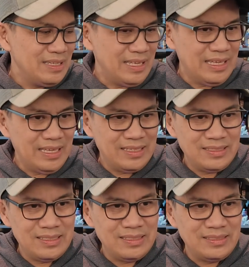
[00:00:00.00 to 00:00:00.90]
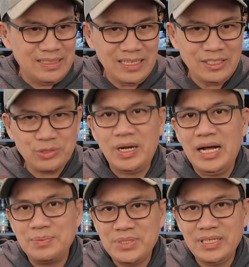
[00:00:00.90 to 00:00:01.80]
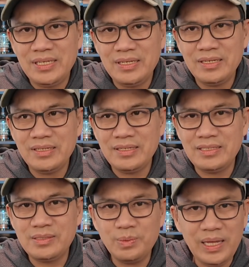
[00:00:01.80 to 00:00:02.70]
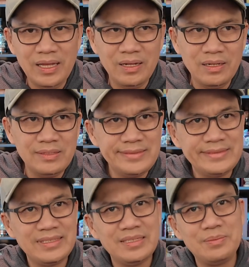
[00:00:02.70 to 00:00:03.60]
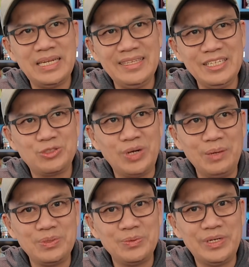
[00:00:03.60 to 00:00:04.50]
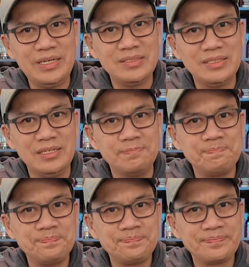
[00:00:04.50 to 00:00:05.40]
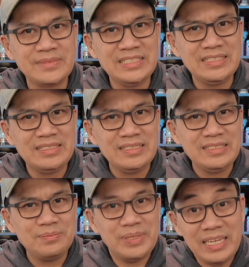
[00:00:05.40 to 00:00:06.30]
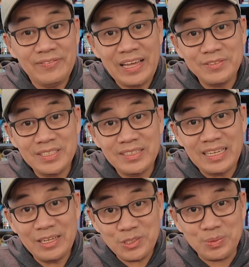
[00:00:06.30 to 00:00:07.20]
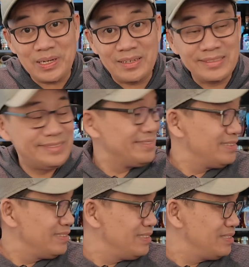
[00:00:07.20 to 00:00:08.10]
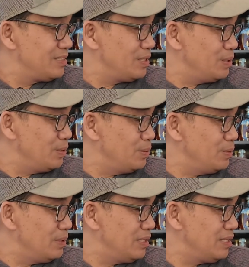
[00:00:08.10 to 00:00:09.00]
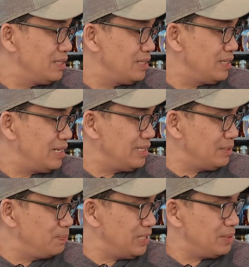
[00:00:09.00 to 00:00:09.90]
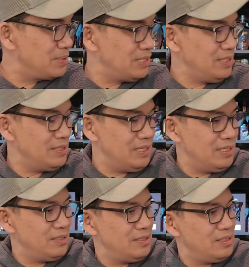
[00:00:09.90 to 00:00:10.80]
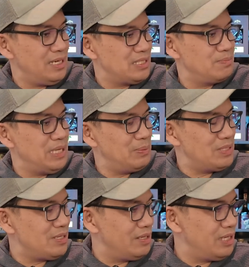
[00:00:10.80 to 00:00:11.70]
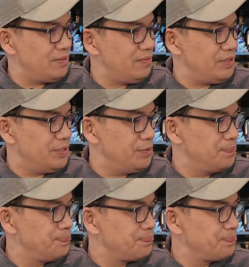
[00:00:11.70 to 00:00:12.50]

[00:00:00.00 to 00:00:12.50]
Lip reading: And D dropped as well, but I think it dropped when we were out of town. But I found it elsewhere. So I did pick up C and D. You guys maybe saw that review.